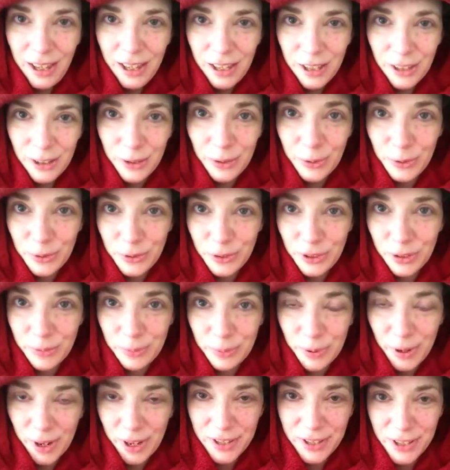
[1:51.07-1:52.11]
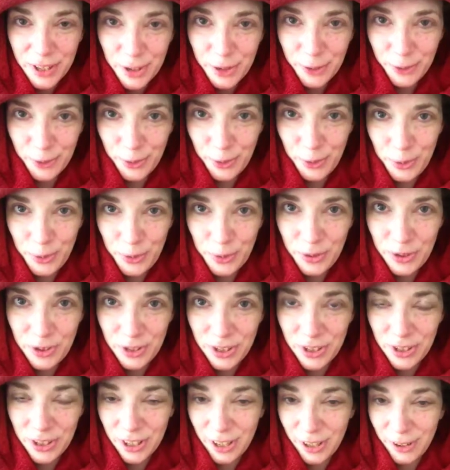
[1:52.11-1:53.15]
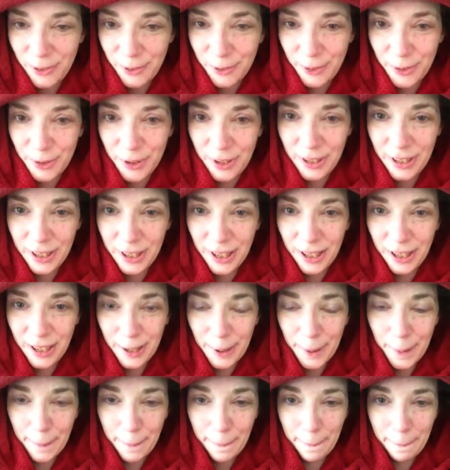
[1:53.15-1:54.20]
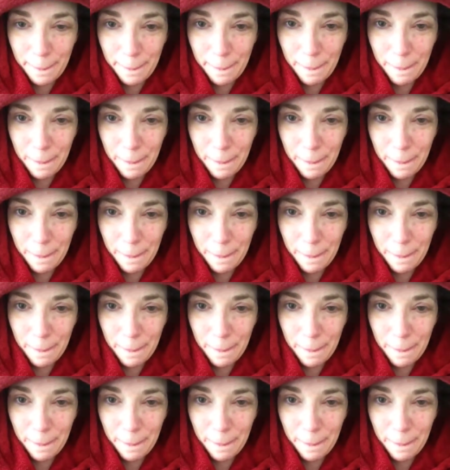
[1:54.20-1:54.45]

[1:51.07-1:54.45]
gluten and processed foods and stuff. I'm